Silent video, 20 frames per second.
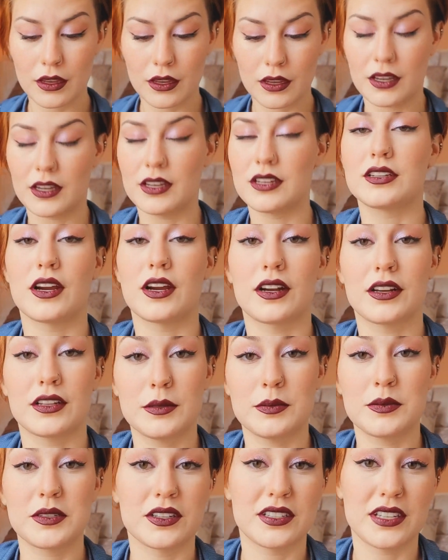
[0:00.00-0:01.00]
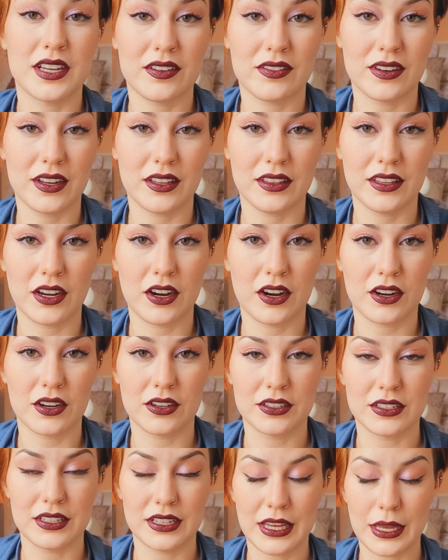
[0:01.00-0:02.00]
Dark lips are definitely harder
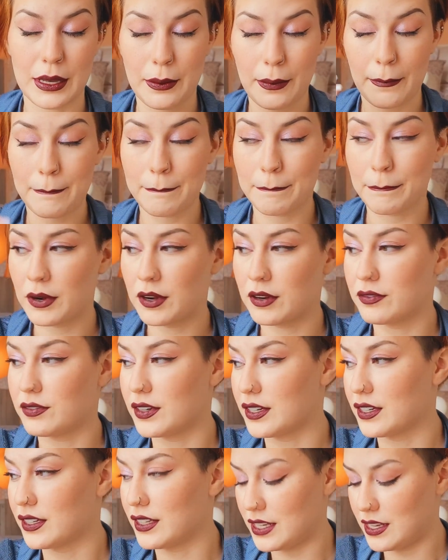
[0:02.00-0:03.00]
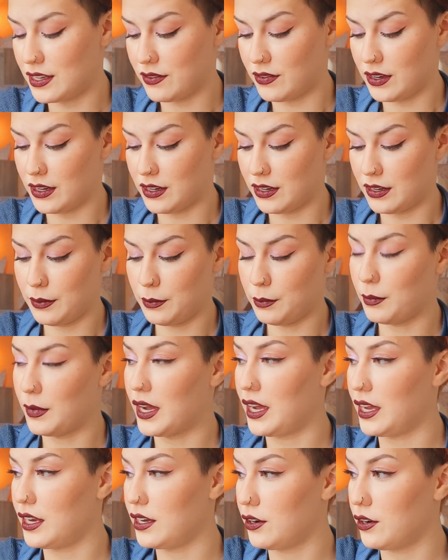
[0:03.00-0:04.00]
to get perfectly even.
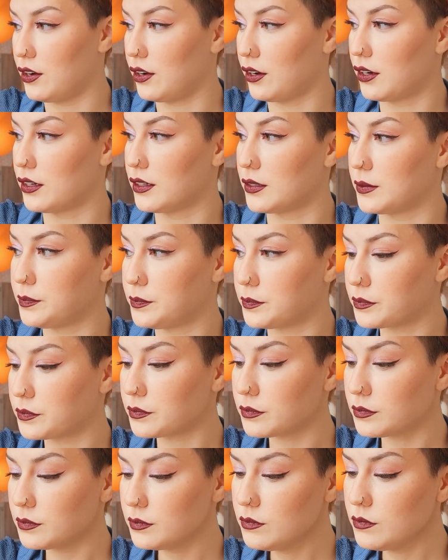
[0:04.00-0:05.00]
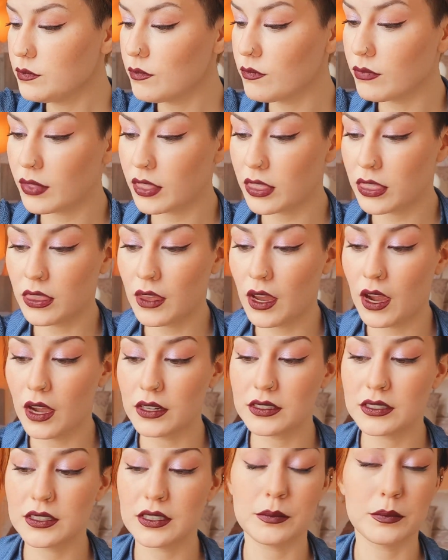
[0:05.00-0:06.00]
Mine are
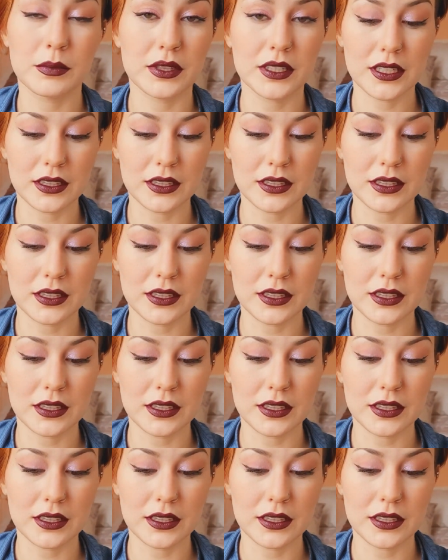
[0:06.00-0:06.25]
not completely